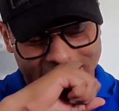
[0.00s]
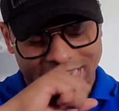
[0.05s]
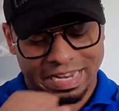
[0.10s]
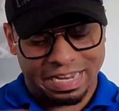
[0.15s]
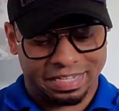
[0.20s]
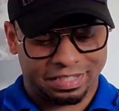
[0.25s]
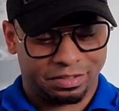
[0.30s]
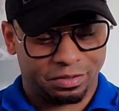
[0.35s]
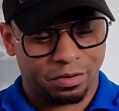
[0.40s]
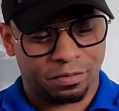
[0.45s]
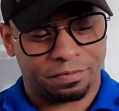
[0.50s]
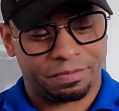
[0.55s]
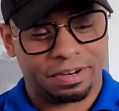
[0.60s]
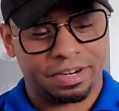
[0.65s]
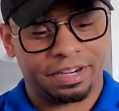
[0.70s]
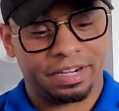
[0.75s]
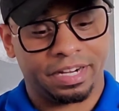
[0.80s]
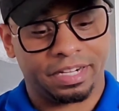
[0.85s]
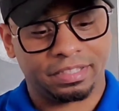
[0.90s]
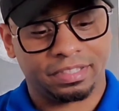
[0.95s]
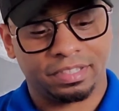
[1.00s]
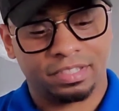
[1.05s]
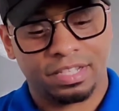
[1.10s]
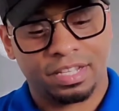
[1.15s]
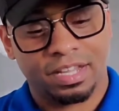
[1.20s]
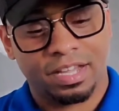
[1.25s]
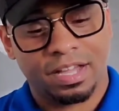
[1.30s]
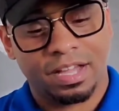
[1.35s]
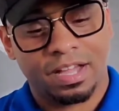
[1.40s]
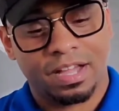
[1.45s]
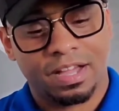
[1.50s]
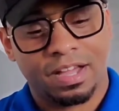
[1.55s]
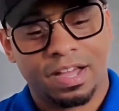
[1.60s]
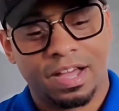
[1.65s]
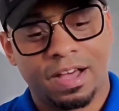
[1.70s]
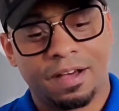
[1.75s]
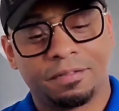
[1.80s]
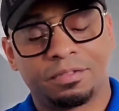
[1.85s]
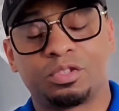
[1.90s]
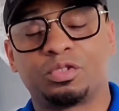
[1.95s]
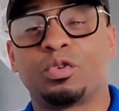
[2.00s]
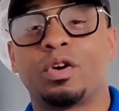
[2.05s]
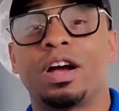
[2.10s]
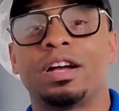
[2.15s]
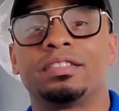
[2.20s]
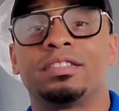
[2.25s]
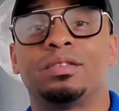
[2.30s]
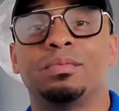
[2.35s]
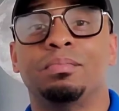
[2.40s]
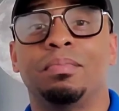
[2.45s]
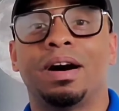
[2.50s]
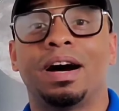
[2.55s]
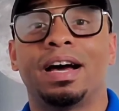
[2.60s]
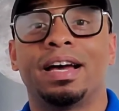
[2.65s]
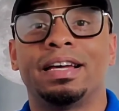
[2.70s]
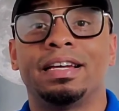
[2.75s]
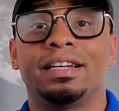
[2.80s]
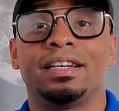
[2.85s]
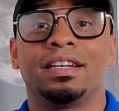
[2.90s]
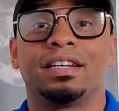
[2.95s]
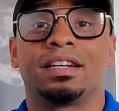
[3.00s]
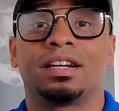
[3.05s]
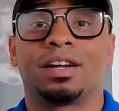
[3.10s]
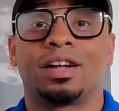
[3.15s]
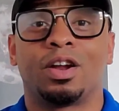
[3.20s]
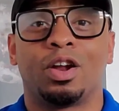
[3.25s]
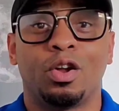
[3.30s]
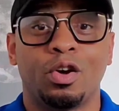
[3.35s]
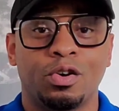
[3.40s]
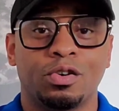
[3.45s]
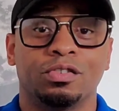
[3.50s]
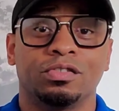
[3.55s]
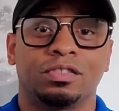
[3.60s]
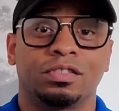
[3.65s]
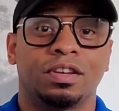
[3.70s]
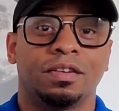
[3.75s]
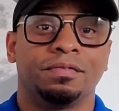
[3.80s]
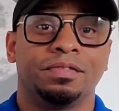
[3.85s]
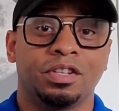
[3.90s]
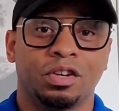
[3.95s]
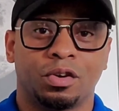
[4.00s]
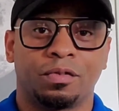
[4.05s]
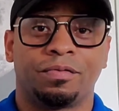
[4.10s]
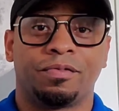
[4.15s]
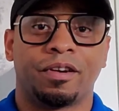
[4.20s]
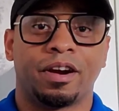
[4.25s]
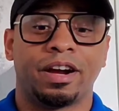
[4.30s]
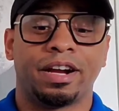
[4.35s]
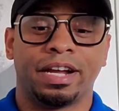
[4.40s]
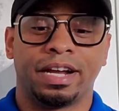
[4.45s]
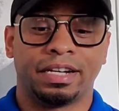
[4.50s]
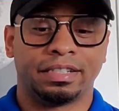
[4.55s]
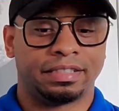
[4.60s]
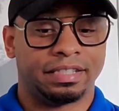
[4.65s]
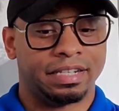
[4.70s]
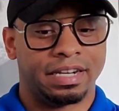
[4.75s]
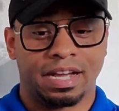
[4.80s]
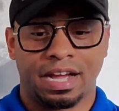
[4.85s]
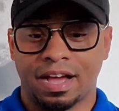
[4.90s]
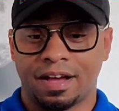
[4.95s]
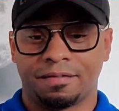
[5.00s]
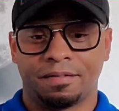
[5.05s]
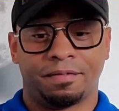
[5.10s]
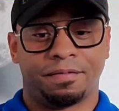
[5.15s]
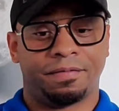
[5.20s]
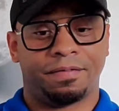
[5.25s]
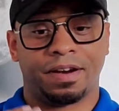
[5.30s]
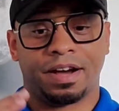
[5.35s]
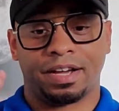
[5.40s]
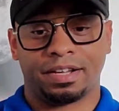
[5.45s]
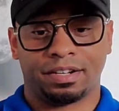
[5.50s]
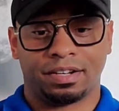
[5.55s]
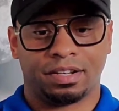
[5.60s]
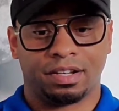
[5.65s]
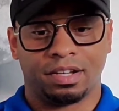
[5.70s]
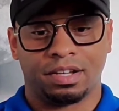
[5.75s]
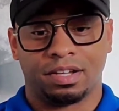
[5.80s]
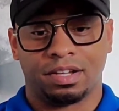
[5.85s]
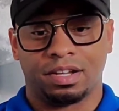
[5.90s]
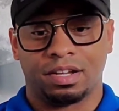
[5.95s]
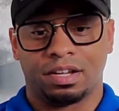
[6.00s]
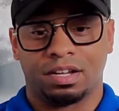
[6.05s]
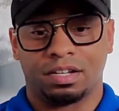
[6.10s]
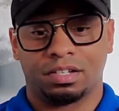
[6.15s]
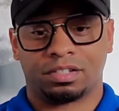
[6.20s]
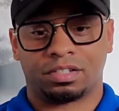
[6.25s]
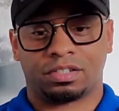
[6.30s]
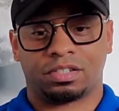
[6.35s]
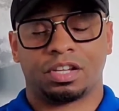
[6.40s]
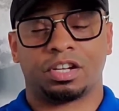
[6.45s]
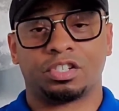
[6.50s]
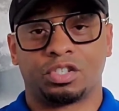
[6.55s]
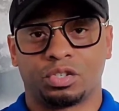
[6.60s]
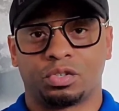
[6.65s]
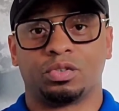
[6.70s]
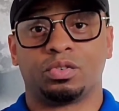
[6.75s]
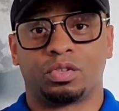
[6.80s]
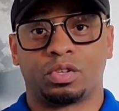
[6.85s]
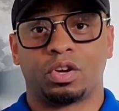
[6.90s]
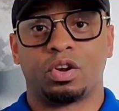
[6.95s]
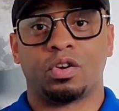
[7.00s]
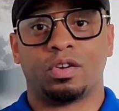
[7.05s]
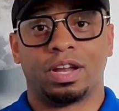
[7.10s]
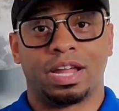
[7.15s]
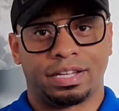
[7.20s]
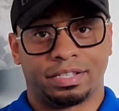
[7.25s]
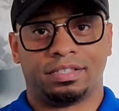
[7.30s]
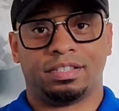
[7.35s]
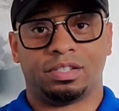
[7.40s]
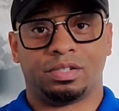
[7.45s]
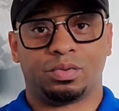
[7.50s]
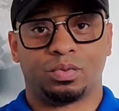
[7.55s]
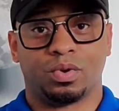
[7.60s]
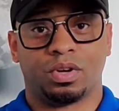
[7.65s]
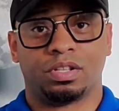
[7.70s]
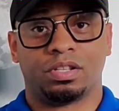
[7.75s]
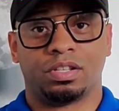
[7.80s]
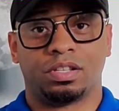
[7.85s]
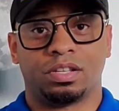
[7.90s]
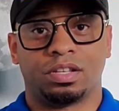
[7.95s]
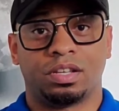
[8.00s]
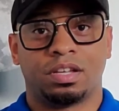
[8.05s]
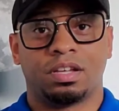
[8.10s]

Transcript: like Dior Farenheit. I have tried to buy clones of Dior Farenheit and I haven't found such a good clone like this one.